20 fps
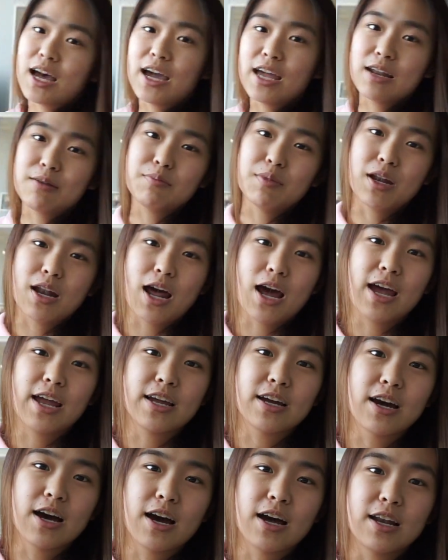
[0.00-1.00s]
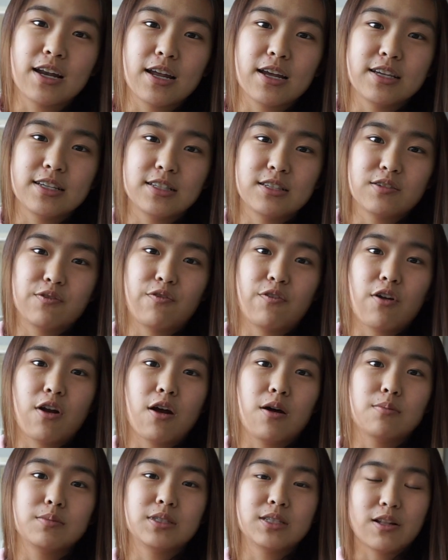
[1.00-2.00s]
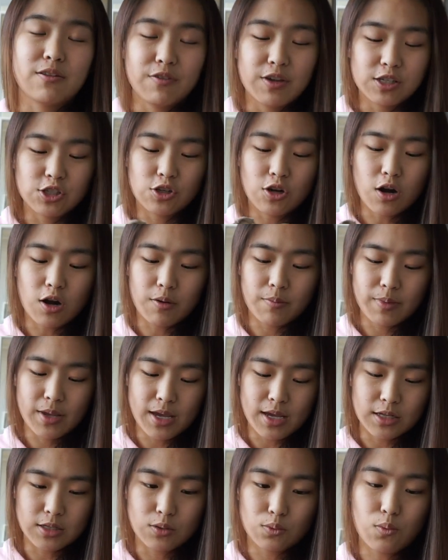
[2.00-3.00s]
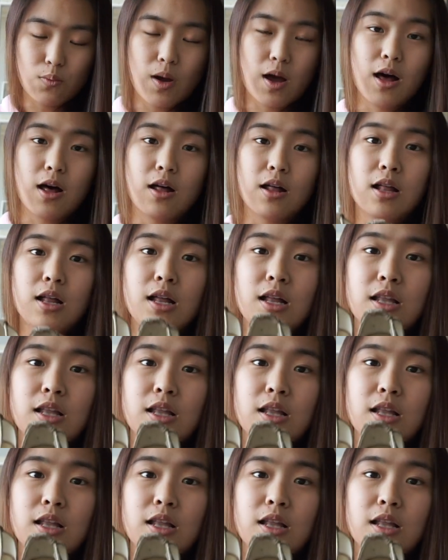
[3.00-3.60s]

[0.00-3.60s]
item that I got is from Salvation Army as well.